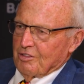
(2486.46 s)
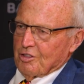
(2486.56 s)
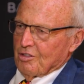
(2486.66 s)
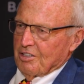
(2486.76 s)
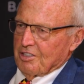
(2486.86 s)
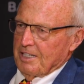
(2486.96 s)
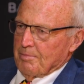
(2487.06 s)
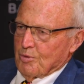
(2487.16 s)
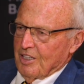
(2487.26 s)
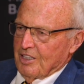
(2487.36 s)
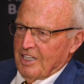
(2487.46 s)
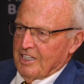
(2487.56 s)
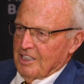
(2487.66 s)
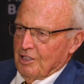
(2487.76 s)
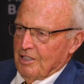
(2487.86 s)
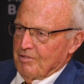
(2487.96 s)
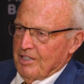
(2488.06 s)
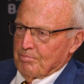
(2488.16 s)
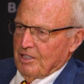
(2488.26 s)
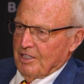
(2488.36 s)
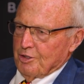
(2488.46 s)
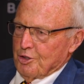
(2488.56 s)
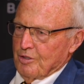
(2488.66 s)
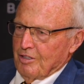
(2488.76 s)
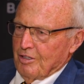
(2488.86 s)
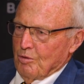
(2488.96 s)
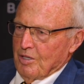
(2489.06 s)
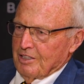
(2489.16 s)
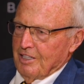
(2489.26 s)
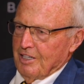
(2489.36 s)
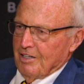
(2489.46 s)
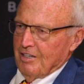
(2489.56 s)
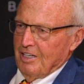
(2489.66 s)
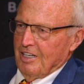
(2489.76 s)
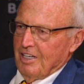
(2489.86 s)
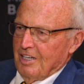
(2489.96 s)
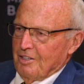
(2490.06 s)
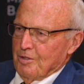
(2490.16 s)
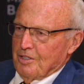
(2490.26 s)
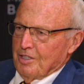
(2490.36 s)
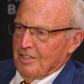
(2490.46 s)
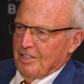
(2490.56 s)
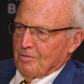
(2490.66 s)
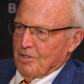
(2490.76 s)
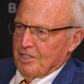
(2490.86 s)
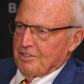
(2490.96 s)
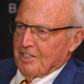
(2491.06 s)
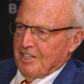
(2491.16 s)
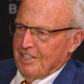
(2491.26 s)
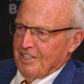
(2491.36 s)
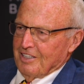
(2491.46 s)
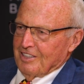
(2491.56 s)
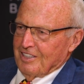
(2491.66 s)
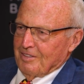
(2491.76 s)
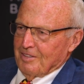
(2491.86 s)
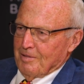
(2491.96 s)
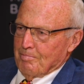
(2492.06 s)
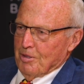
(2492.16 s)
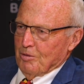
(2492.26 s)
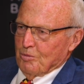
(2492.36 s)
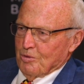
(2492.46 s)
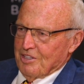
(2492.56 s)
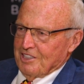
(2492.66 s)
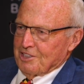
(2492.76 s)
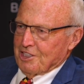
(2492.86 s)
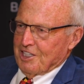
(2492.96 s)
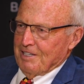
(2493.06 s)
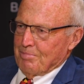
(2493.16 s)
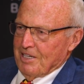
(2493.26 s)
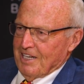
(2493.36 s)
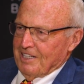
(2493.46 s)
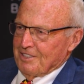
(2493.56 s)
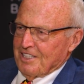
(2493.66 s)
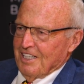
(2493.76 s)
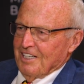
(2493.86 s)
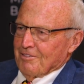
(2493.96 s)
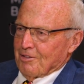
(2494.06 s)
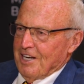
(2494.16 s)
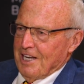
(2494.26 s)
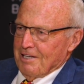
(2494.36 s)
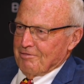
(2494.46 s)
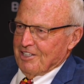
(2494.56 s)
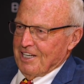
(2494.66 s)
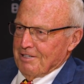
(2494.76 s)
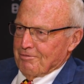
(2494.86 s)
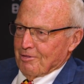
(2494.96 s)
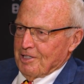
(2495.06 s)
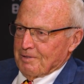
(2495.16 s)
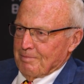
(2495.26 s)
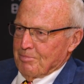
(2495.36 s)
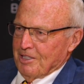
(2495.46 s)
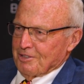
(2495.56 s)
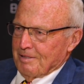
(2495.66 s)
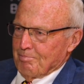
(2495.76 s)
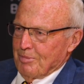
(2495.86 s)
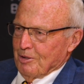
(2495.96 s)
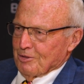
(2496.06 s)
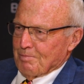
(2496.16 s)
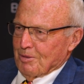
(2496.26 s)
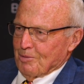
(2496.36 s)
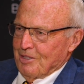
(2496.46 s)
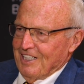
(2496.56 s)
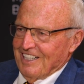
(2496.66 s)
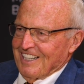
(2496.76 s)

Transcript: to hurt Deep Creek Lake. I love that place. You can go out there and you can rent a boat with a ski package for half a day for $100 at Bill's Marina.